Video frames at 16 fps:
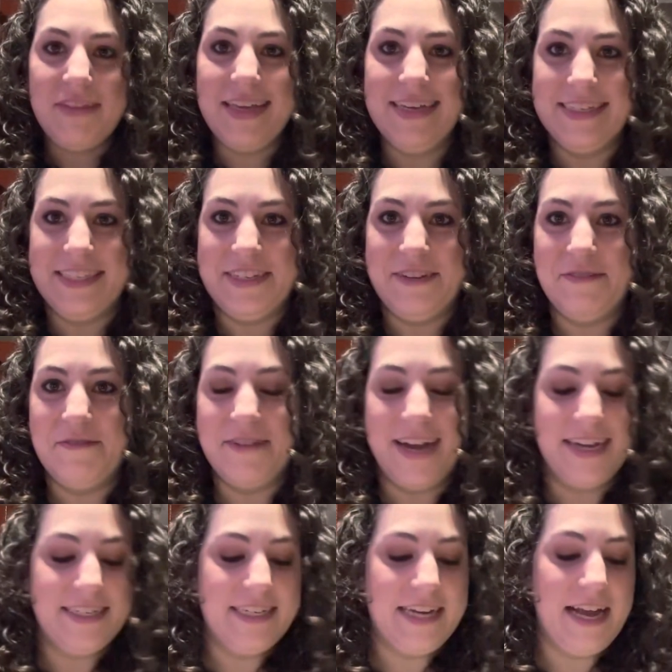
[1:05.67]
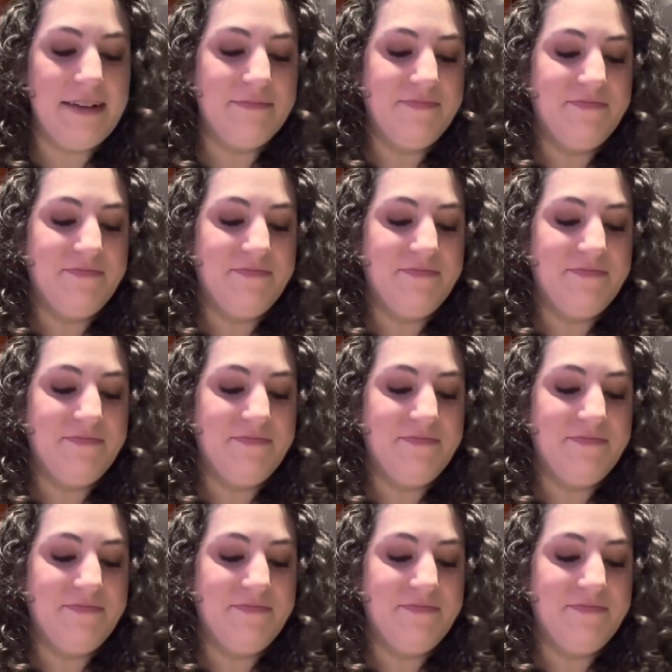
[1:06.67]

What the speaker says: Let's see what we got today.